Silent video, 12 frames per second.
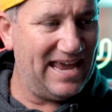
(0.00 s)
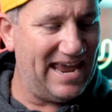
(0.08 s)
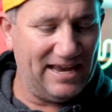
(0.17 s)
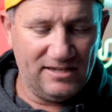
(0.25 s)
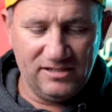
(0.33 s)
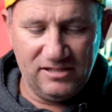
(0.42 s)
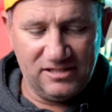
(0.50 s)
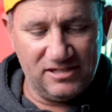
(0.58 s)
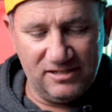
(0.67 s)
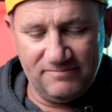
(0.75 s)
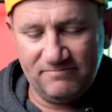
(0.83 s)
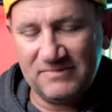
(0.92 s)
yeah,
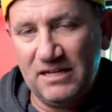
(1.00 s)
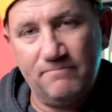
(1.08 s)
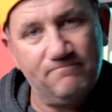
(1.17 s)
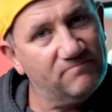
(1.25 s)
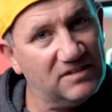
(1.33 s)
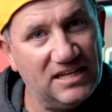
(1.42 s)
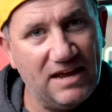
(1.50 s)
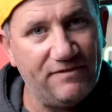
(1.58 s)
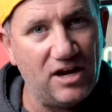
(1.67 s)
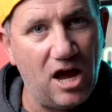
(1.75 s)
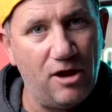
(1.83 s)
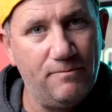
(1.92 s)
you never
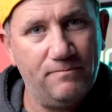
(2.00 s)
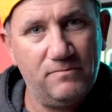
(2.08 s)
know.